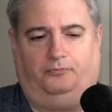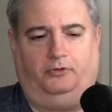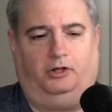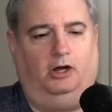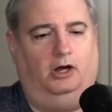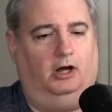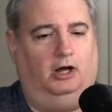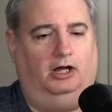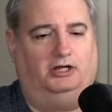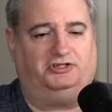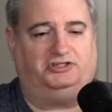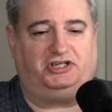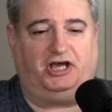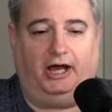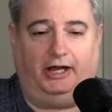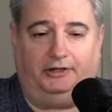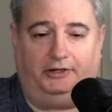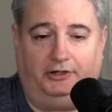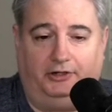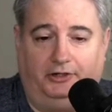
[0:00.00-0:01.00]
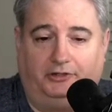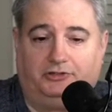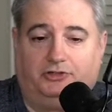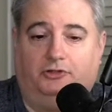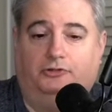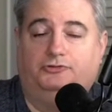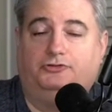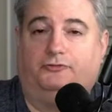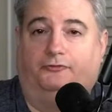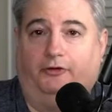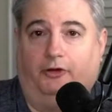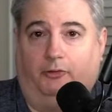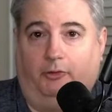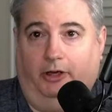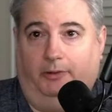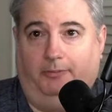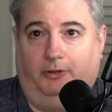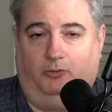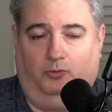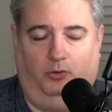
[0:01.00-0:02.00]
signed an exclusive
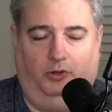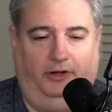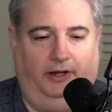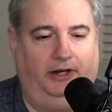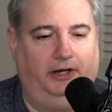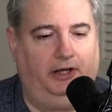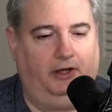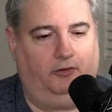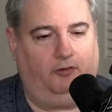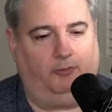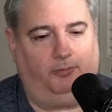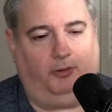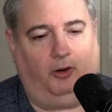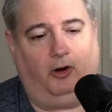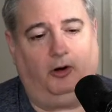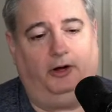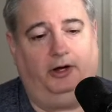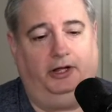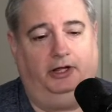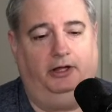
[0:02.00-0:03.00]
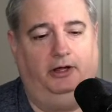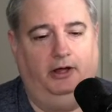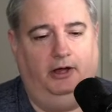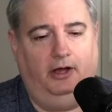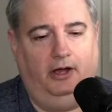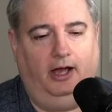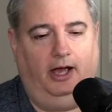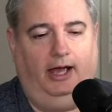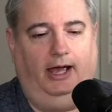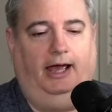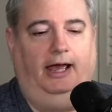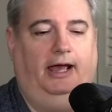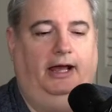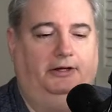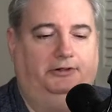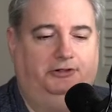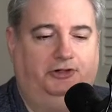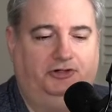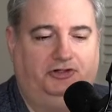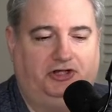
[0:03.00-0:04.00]
agreement with any other party,
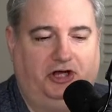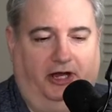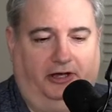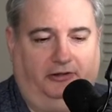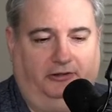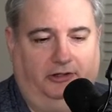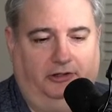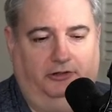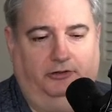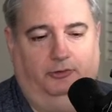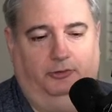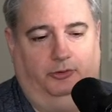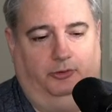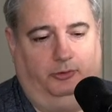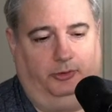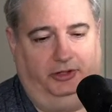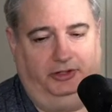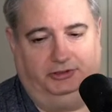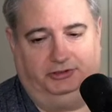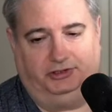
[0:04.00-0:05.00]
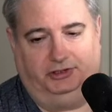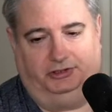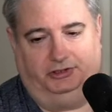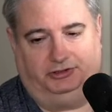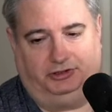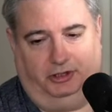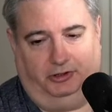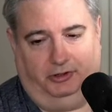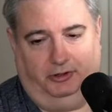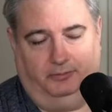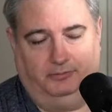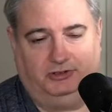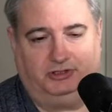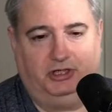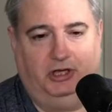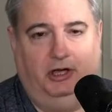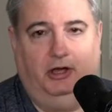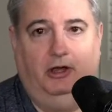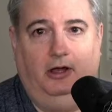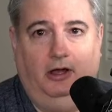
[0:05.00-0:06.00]
and you check that you agree to the terms
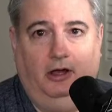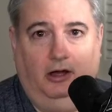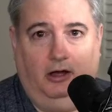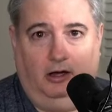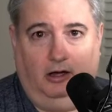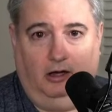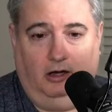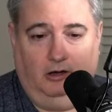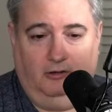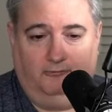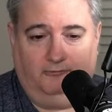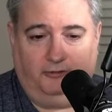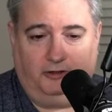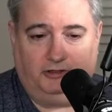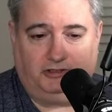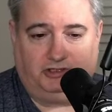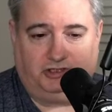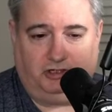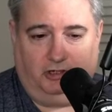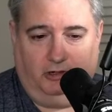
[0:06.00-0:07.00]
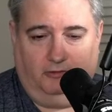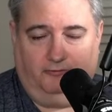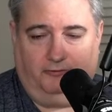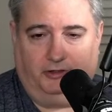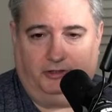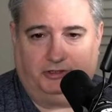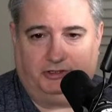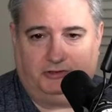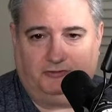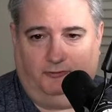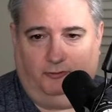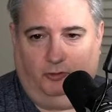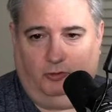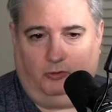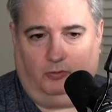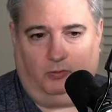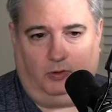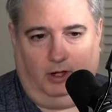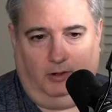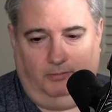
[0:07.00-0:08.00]
of service
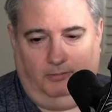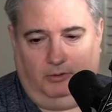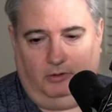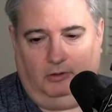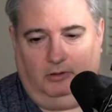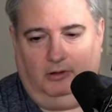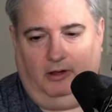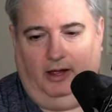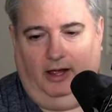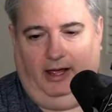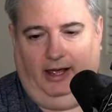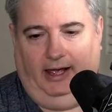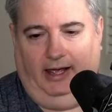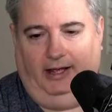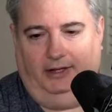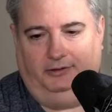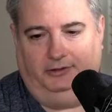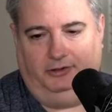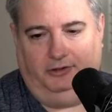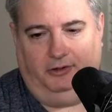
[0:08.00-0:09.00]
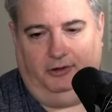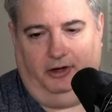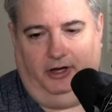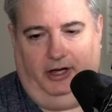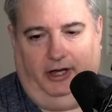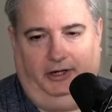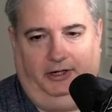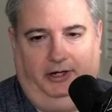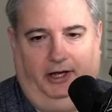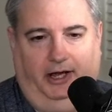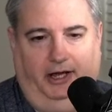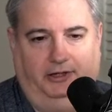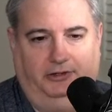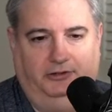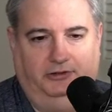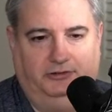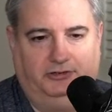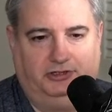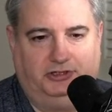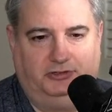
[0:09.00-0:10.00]
for Rumble, and you go ahead and
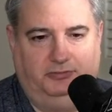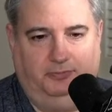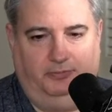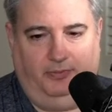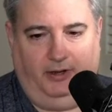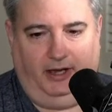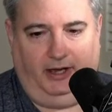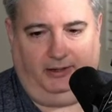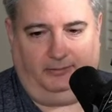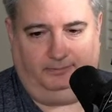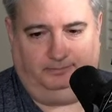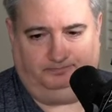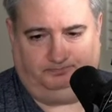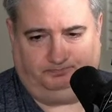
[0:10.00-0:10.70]
you submit.